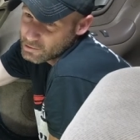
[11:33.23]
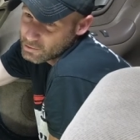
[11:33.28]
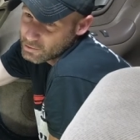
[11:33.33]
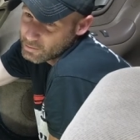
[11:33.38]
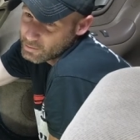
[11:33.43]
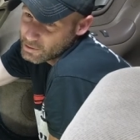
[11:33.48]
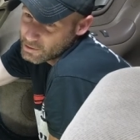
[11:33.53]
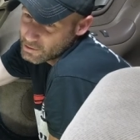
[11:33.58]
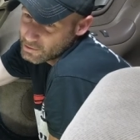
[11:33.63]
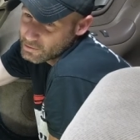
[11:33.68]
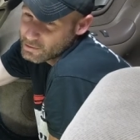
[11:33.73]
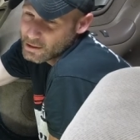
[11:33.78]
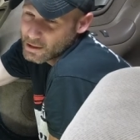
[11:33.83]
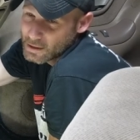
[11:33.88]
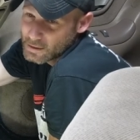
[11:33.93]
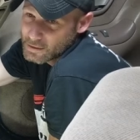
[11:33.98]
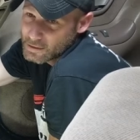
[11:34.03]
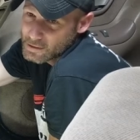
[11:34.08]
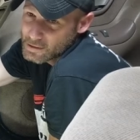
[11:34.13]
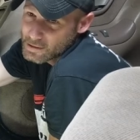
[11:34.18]
little bit,
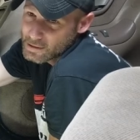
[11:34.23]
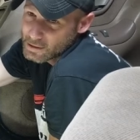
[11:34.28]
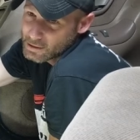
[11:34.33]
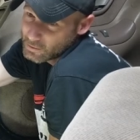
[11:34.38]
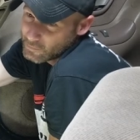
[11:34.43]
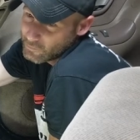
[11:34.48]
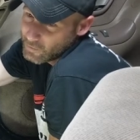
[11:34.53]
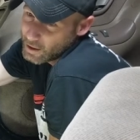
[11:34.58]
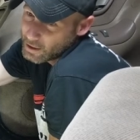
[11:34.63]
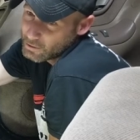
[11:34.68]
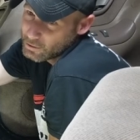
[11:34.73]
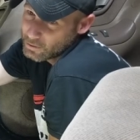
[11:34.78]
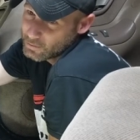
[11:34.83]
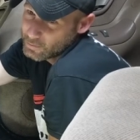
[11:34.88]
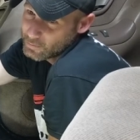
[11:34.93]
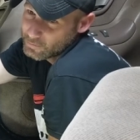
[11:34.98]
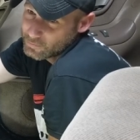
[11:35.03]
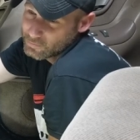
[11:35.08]
and then stick the vacuum